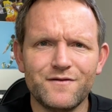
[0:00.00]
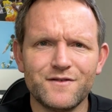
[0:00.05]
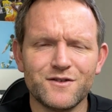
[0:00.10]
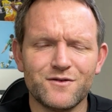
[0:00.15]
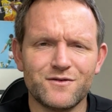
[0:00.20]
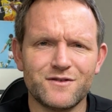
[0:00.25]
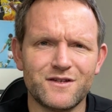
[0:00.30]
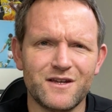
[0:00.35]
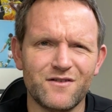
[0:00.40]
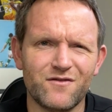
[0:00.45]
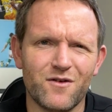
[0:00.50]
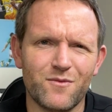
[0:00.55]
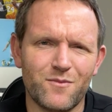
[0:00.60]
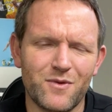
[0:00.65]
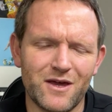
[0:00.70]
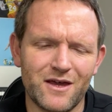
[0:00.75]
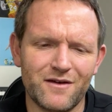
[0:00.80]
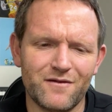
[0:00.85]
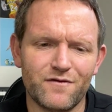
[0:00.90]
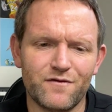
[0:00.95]
So instead of it
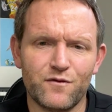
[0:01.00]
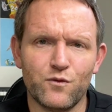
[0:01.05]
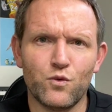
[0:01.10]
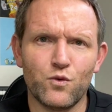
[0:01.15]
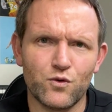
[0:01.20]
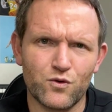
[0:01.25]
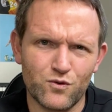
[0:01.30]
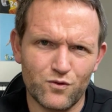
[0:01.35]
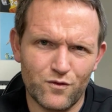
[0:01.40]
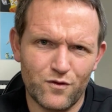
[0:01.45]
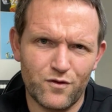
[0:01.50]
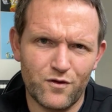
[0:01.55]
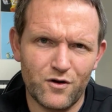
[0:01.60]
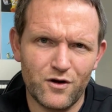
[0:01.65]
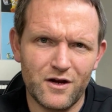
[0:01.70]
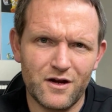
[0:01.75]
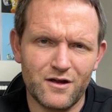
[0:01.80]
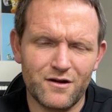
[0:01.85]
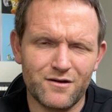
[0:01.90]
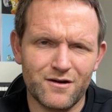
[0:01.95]
being forward or
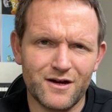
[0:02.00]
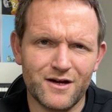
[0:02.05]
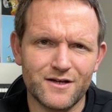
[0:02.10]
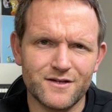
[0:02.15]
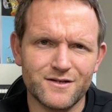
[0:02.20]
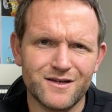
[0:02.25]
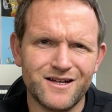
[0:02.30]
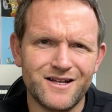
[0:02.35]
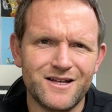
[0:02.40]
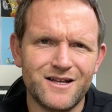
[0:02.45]
30 degrees,